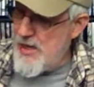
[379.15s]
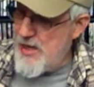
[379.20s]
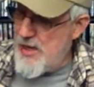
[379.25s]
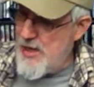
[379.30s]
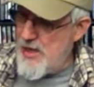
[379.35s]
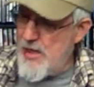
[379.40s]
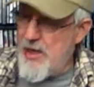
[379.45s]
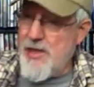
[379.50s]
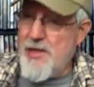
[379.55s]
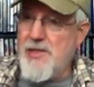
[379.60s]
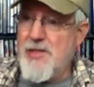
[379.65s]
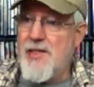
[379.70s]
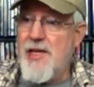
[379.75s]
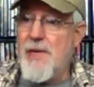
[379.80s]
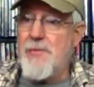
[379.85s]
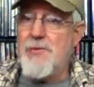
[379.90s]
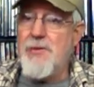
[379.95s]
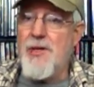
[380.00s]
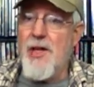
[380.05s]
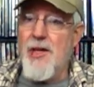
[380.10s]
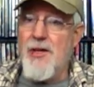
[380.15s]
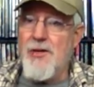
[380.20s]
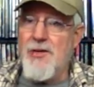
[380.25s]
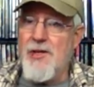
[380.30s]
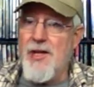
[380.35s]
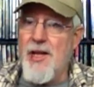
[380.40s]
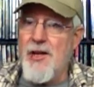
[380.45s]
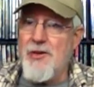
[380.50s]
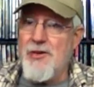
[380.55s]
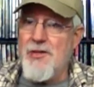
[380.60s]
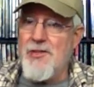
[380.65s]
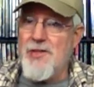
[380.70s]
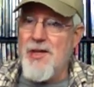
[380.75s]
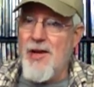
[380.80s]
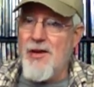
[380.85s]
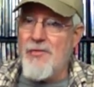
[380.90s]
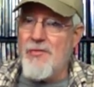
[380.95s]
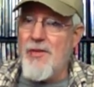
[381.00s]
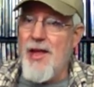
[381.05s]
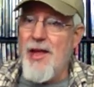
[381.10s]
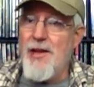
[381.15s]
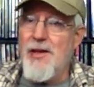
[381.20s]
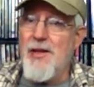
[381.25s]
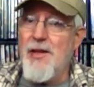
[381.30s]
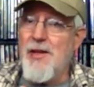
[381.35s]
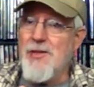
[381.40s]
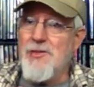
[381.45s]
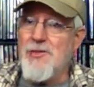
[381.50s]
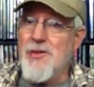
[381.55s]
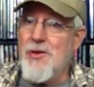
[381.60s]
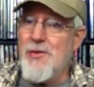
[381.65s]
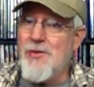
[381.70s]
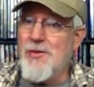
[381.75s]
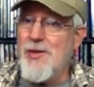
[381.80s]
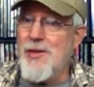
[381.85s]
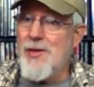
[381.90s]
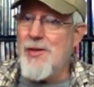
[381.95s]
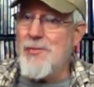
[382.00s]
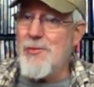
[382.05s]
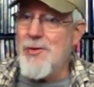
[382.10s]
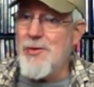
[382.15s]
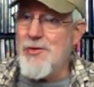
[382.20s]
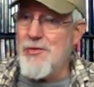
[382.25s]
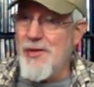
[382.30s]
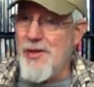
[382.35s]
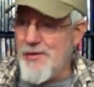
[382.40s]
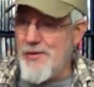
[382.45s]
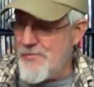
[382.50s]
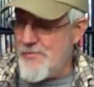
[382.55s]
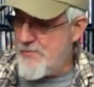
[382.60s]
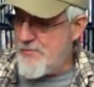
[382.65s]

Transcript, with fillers: Uh, just keep telling, telling yourself that. It's only a movie.